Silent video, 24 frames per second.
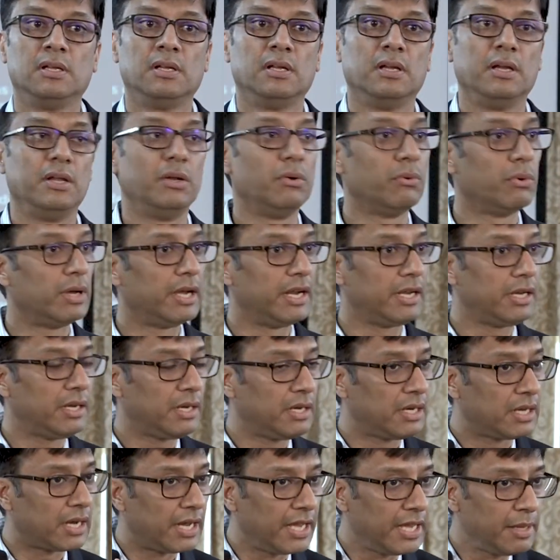You know, at
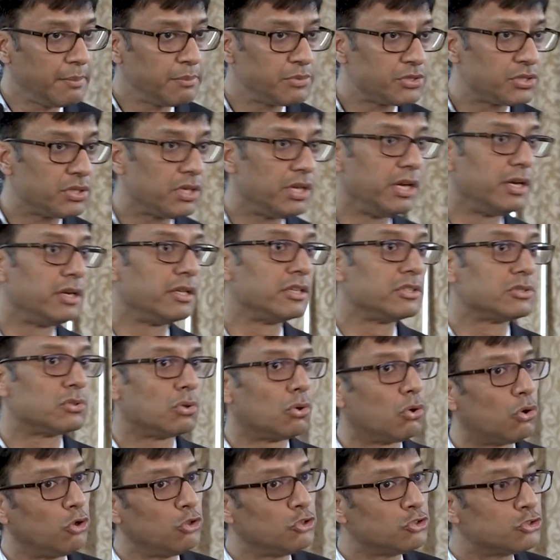times, it is
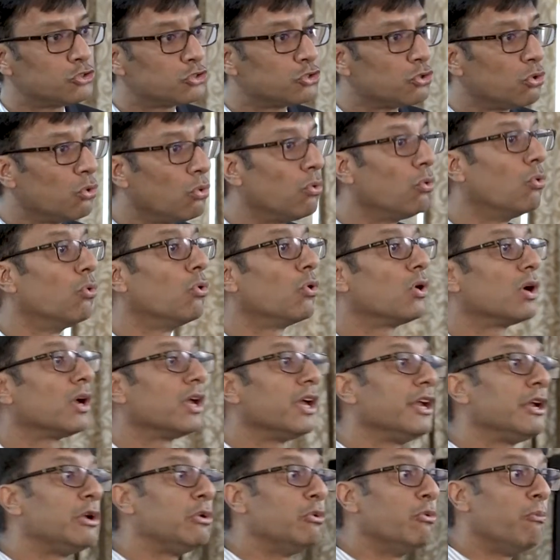also
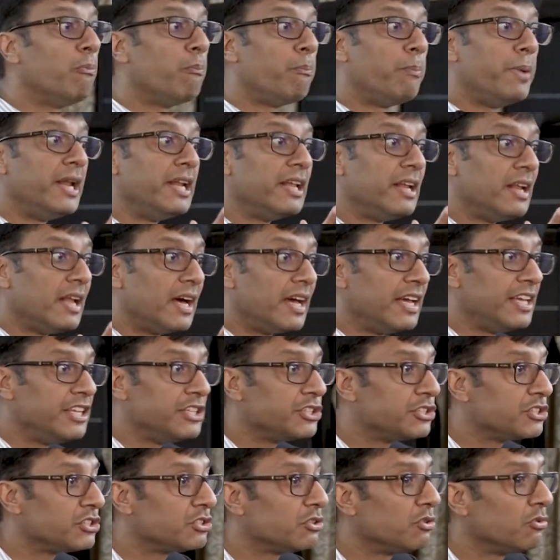okay to
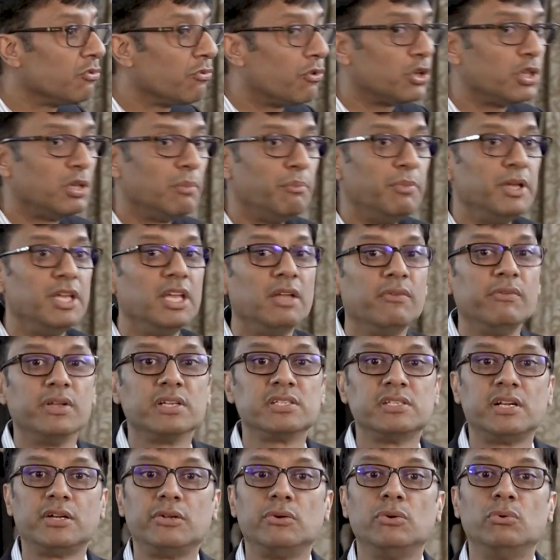penalize for the behaviors
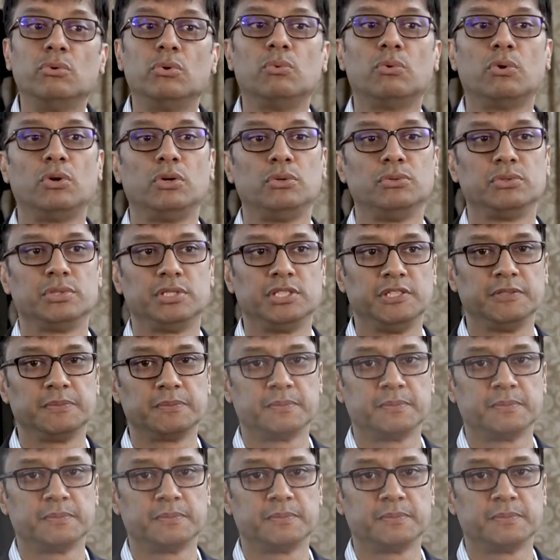that you don't want to see.